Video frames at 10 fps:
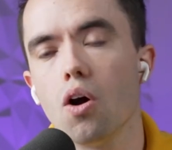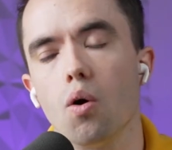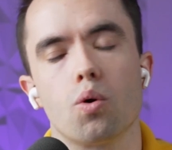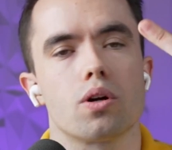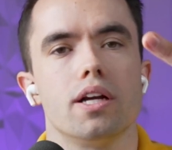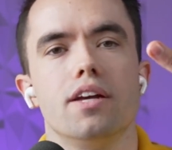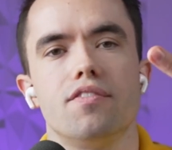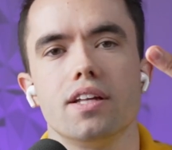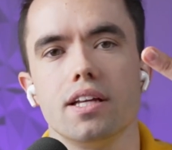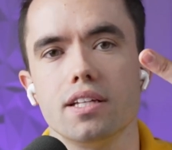or if
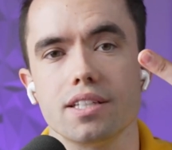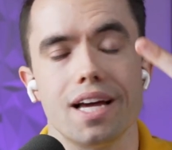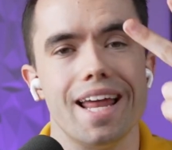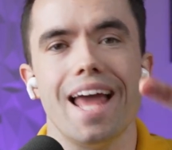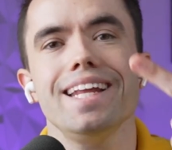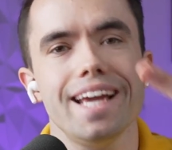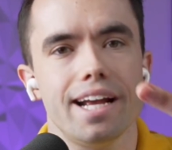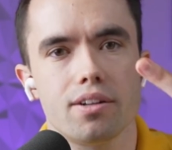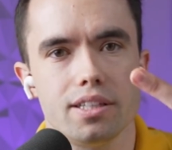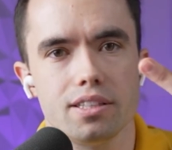it is any
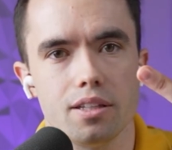area,